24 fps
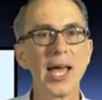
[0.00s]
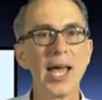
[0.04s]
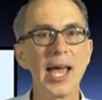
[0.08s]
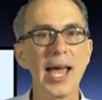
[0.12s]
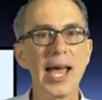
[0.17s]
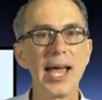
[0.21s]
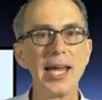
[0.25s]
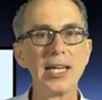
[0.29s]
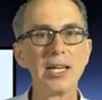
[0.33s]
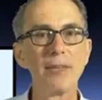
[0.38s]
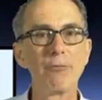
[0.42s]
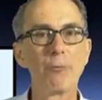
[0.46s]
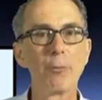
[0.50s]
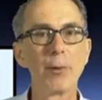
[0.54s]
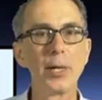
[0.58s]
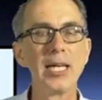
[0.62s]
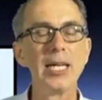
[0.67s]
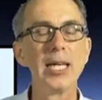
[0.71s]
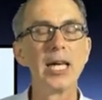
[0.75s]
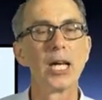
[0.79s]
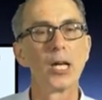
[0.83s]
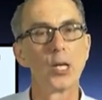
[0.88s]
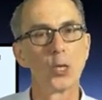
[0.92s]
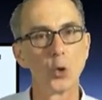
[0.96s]
And if
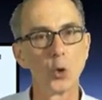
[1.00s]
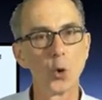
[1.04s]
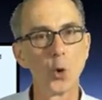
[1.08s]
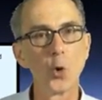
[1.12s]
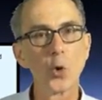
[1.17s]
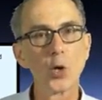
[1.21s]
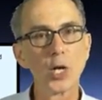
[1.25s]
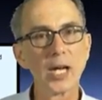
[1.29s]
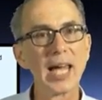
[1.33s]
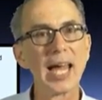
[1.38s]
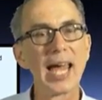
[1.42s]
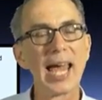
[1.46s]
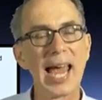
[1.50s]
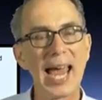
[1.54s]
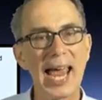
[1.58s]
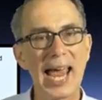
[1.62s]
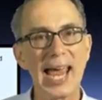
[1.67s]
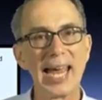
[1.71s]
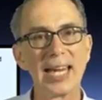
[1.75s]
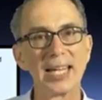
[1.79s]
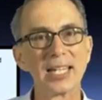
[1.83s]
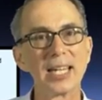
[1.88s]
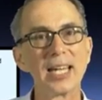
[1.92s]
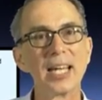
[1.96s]
we look
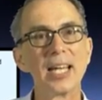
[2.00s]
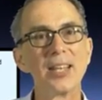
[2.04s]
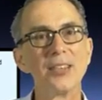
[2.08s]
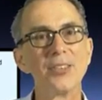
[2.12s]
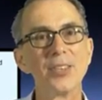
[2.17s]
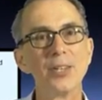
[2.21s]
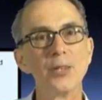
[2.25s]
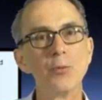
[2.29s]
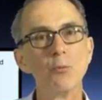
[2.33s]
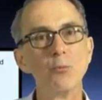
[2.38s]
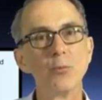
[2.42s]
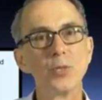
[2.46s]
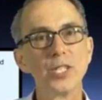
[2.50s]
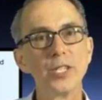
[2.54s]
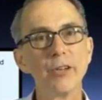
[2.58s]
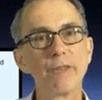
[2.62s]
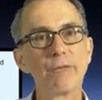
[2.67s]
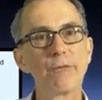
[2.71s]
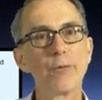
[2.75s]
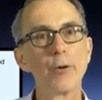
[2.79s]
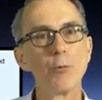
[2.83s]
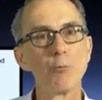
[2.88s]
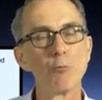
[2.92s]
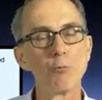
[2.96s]
at the
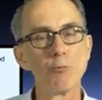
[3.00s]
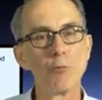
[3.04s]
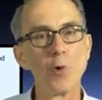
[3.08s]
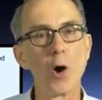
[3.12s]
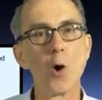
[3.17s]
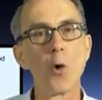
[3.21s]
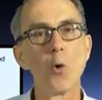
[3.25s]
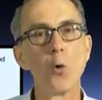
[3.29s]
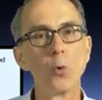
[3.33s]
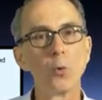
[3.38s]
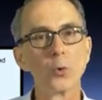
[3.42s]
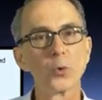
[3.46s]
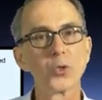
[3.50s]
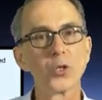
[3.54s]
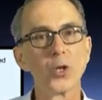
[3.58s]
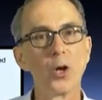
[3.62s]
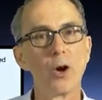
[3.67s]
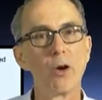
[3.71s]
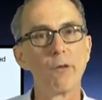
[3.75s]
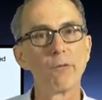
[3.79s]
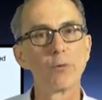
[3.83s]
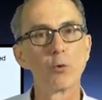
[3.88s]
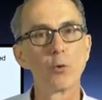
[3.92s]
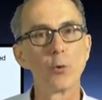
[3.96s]
different
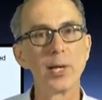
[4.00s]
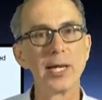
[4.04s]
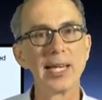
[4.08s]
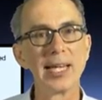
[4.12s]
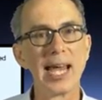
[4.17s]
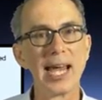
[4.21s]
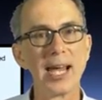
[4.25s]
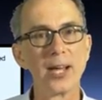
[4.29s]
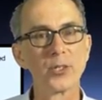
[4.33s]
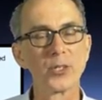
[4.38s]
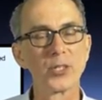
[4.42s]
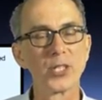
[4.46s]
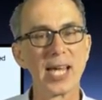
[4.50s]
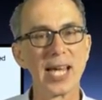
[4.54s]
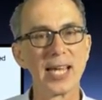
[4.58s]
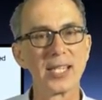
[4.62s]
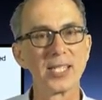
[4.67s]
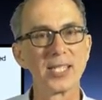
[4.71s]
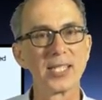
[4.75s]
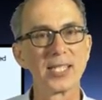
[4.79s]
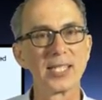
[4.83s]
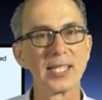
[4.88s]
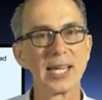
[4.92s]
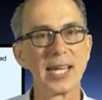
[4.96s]
roles of greenhouse
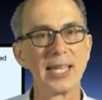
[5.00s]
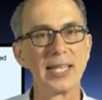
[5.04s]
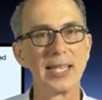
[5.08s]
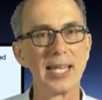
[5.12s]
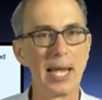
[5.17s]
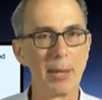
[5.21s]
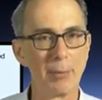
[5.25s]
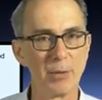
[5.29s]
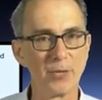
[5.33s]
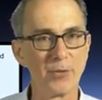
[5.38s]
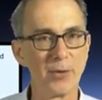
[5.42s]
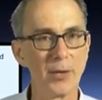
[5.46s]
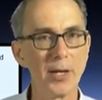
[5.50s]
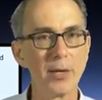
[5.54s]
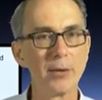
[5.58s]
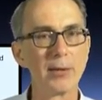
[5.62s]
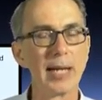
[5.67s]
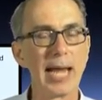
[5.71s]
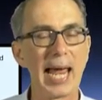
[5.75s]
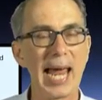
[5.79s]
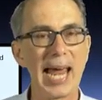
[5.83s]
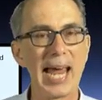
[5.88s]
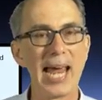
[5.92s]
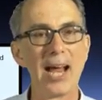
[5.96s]
gases in the atmosphere
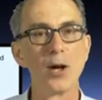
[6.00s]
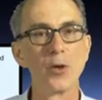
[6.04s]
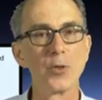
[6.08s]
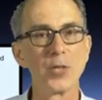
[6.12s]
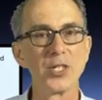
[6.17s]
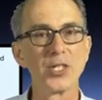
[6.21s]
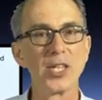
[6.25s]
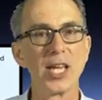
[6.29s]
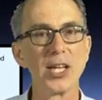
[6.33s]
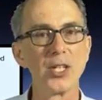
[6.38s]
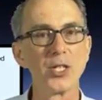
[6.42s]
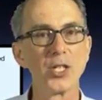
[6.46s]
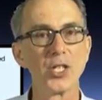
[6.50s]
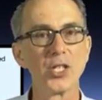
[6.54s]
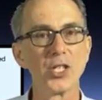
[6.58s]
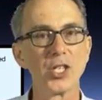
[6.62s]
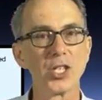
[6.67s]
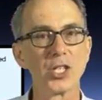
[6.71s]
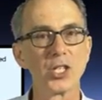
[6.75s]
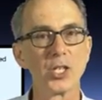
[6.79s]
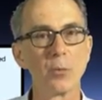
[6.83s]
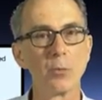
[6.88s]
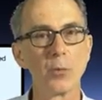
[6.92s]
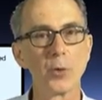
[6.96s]
and how this energy
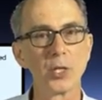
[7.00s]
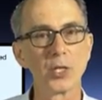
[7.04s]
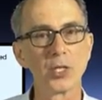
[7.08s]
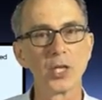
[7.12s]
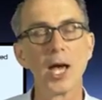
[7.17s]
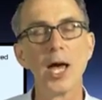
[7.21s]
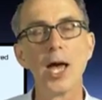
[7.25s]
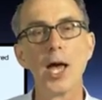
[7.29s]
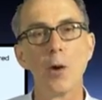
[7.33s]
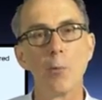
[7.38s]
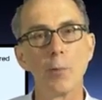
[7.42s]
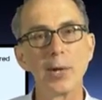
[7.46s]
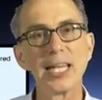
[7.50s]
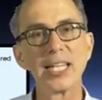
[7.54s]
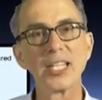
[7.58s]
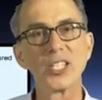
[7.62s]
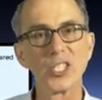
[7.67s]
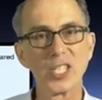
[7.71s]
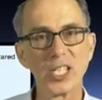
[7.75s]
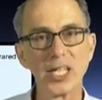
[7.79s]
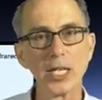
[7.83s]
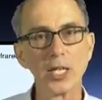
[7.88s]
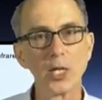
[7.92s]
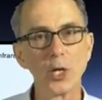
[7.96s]
system works, we can
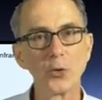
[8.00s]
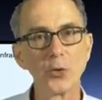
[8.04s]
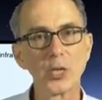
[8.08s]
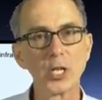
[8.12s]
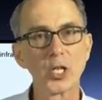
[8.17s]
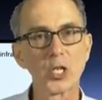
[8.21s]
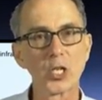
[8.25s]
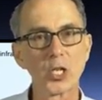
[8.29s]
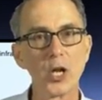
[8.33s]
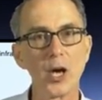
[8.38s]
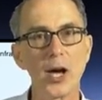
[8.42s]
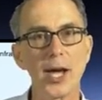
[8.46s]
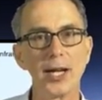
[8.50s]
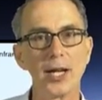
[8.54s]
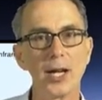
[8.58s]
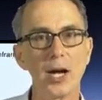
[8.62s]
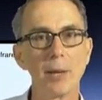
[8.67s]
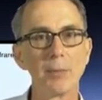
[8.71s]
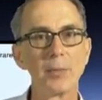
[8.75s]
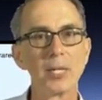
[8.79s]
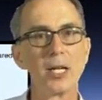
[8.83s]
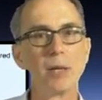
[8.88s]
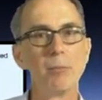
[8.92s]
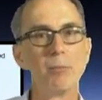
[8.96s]
see it on this slide. And
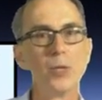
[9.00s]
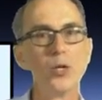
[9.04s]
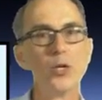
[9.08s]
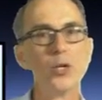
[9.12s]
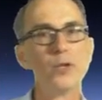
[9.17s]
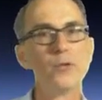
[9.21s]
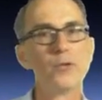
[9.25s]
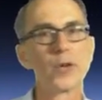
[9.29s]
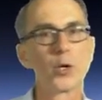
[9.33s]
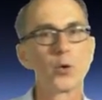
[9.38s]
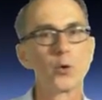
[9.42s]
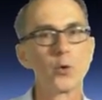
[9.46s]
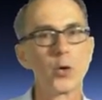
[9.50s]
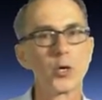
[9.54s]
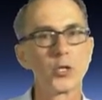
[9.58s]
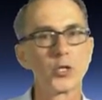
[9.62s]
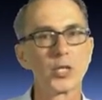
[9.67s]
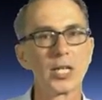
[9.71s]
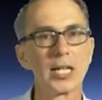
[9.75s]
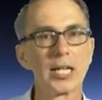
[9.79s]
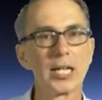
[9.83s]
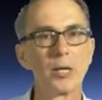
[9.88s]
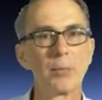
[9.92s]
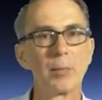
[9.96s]
I'm going to move across
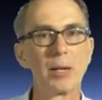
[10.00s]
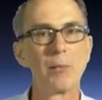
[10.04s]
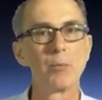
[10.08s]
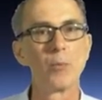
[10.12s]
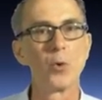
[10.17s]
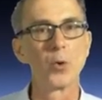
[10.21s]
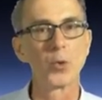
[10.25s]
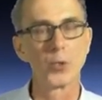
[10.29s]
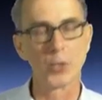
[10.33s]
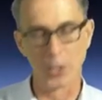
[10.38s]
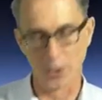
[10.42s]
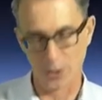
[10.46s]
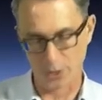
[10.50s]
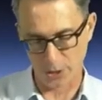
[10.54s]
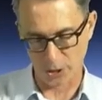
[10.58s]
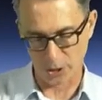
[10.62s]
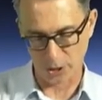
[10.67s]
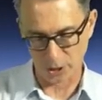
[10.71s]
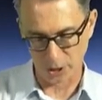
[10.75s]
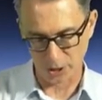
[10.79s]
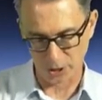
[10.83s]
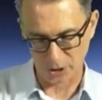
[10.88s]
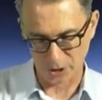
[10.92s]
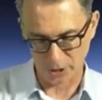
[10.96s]
a little bit more so
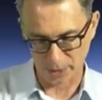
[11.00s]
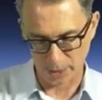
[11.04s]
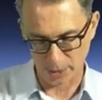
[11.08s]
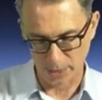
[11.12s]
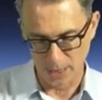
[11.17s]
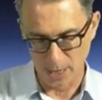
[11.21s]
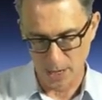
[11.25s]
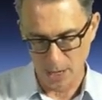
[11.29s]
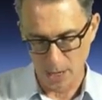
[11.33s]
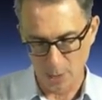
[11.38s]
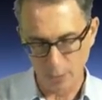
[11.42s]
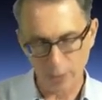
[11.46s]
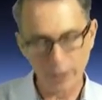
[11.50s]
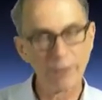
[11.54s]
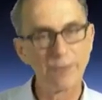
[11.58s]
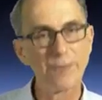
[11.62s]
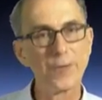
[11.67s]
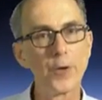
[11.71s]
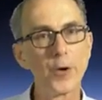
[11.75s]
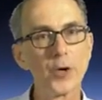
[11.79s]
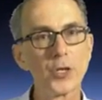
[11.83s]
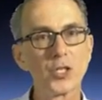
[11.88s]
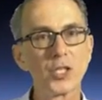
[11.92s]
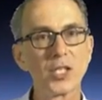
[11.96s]
that you can see it. Well, the
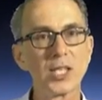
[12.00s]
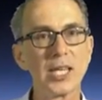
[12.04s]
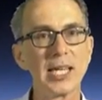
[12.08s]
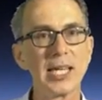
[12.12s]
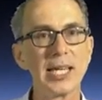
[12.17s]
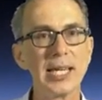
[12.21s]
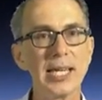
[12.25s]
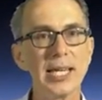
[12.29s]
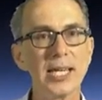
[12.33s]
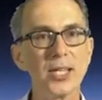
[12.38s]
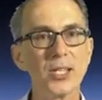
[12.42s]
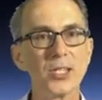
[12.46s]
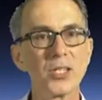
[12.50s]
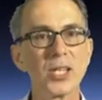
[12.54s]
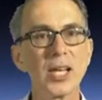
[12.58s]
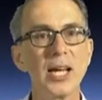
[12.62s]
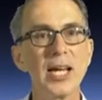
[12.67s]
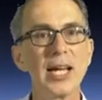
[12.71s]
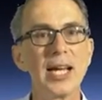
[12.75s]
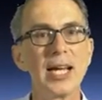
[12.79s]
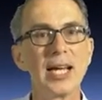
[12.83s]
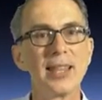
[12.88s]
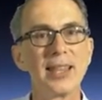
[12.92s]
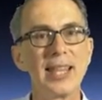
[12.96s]
first thing is
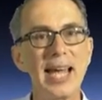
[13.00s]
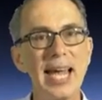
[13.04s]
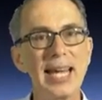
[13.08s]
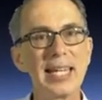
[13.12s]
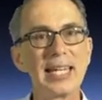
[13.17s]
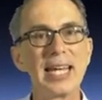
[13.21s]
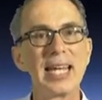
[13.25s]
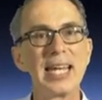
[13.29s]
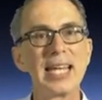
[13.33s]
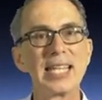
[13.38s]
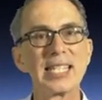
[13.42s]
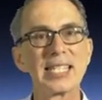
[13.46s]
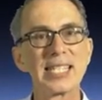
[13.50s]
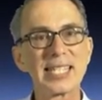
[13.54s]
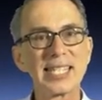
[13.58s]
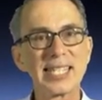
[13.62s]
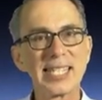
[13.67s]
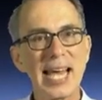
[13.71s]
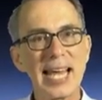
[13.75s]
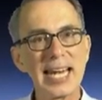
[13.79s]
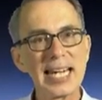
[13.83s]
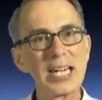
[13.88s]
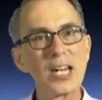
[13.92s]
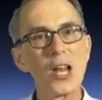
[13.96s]
that
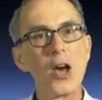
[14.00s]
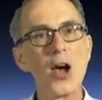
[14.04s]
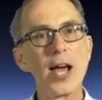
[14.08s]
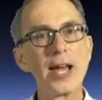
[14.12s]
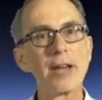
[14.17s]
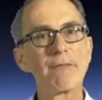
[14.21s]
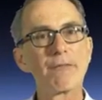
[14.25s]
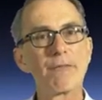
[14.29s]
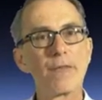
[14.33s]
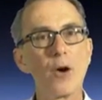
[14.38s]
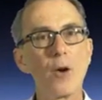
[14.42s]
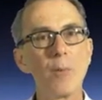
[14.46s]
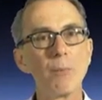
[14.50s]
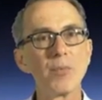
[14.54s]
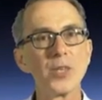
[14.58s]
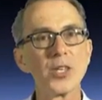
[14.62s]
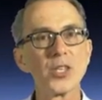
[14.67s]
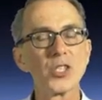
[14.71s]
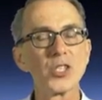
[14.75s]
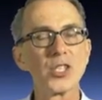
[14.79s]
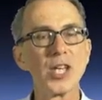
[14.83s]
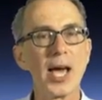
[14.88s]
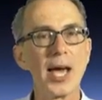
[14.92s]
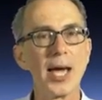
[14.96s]
sunlight from
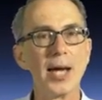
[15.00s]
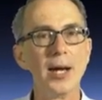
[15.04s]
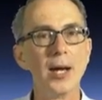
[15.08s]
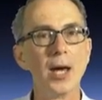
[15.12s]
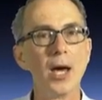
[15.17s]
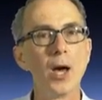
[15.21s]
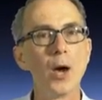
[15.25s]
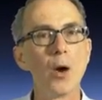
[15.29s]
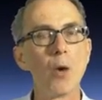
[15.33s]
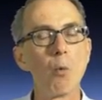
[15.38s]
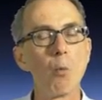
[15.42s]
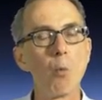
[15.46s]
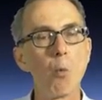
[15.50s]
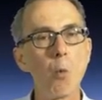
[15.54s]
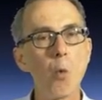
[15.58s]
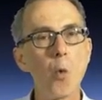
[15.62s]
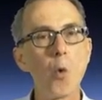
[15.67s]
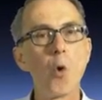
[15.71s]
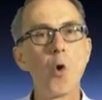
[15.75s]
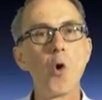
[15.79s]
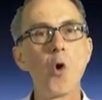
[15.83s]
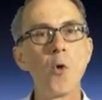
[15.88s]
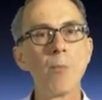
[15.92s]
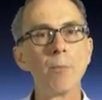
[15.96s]
the sun
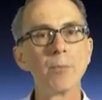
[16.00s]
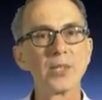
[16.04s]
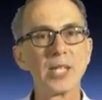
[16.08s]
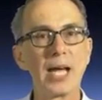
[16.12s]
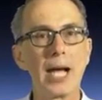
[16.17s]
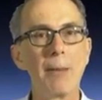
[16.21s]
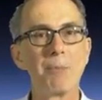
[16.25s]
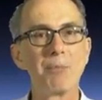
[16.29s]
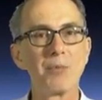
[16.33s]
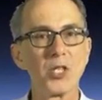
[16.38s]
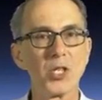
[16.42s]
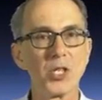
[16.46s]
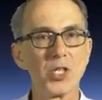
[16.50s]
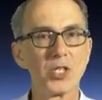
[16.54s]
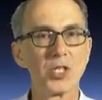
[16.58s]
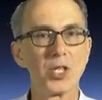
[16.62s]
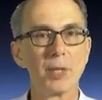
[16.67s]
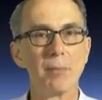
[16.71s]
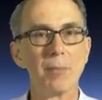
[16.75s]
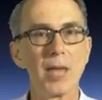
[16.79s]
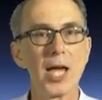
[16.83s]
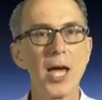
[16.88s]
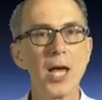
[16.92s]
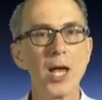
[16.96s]
warms up the
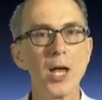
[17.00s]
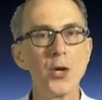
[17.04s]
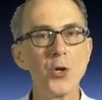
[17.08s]
system.